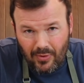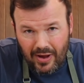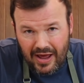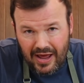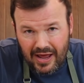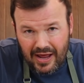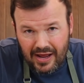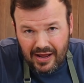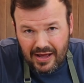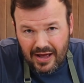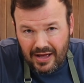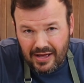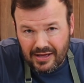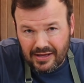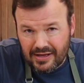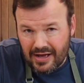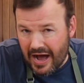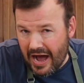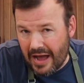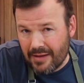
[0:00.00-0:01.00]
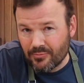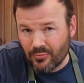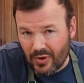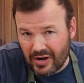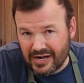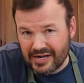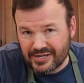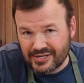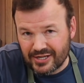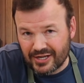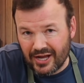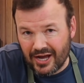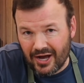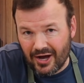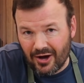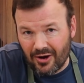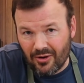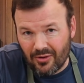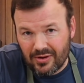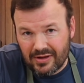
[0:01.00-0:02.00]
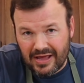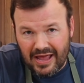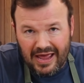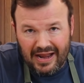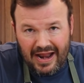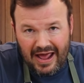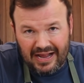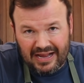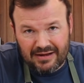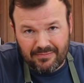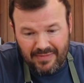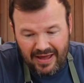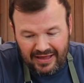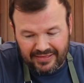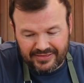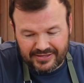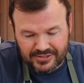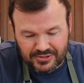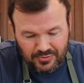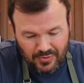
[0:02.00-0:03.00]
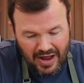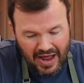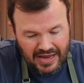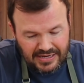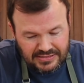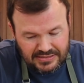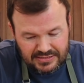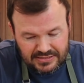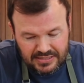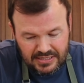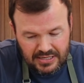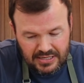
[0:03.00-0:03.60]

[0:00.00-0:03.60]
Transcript: way I'm ready to go and I can make this rice.